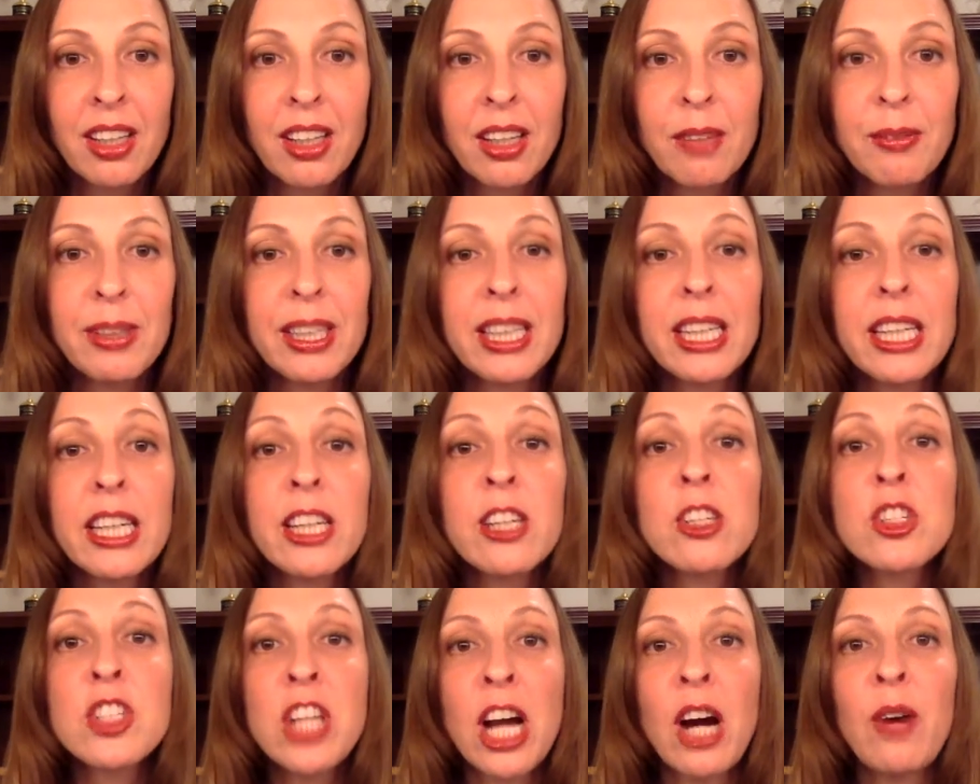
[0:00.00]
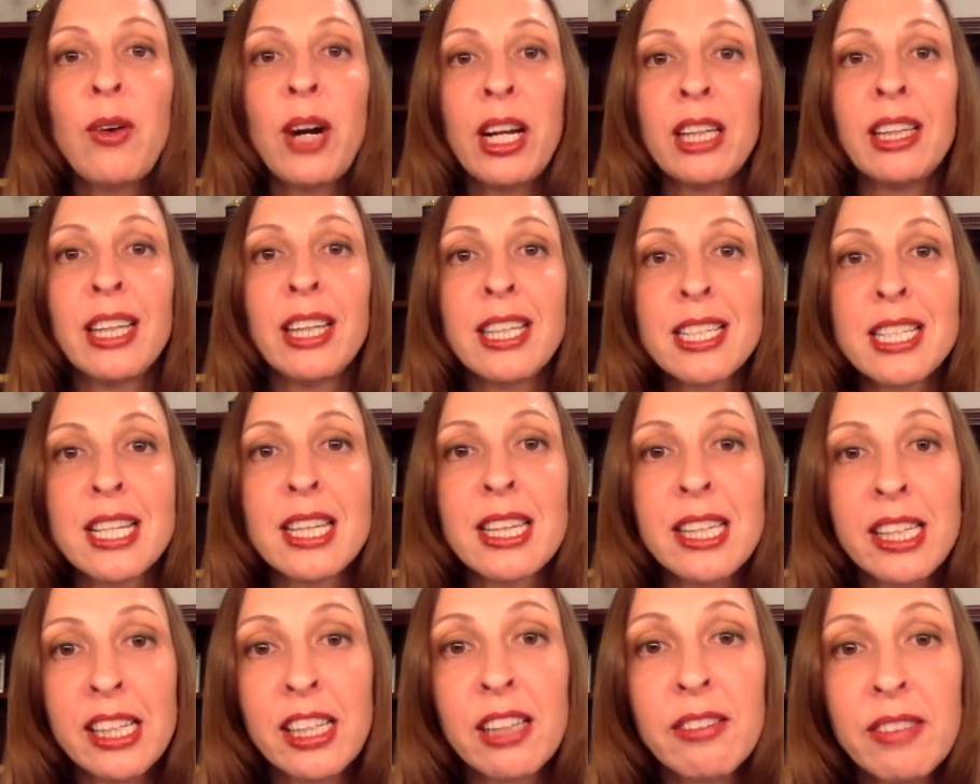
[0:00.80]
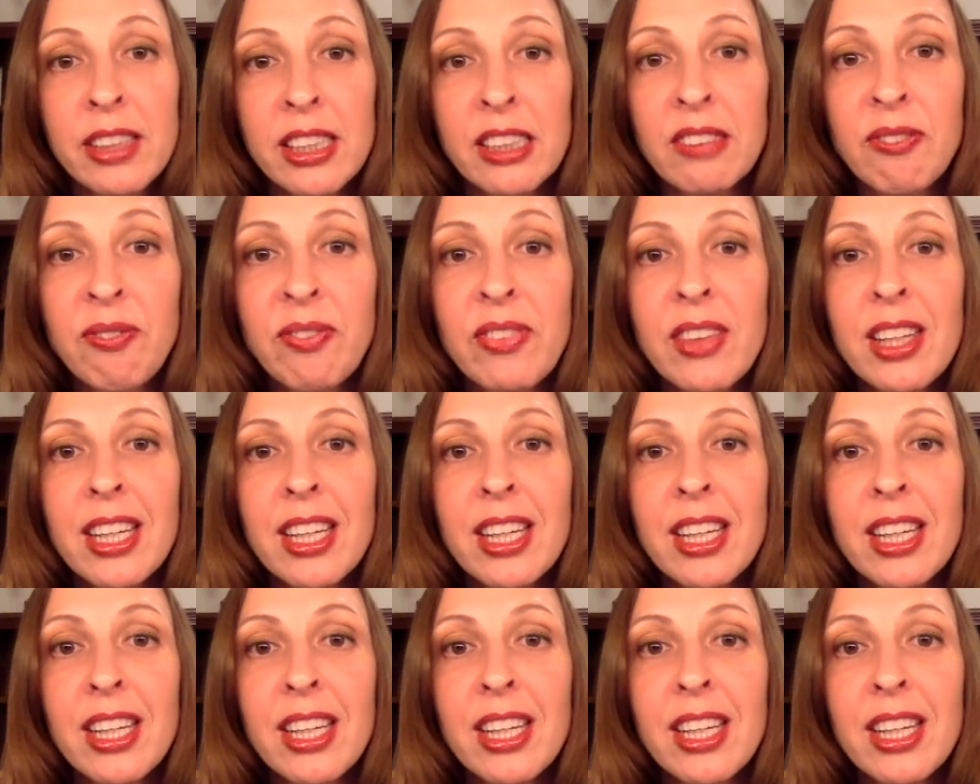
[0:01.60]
I mean, here's how I like to think of it.